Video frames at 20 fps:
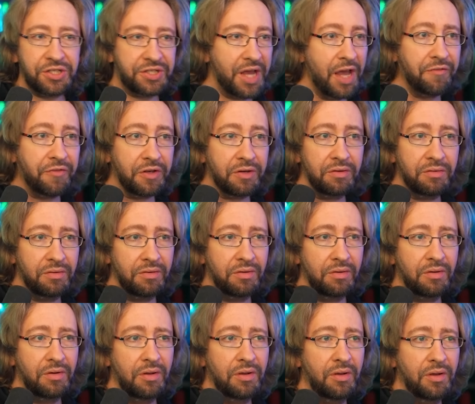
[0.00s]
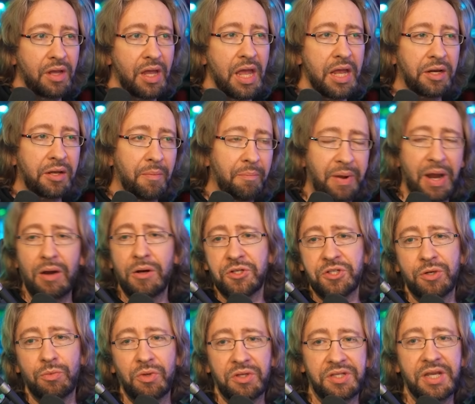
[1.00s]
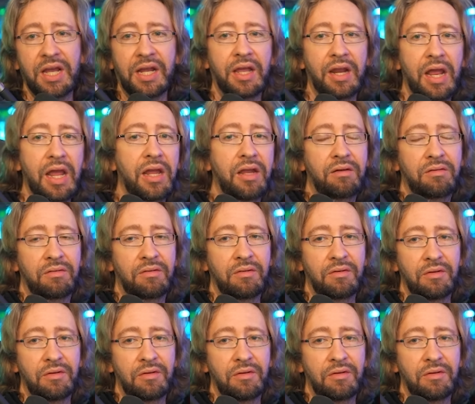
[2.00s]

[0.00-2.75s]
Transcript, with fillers: 7, in comparison with Tekken 8,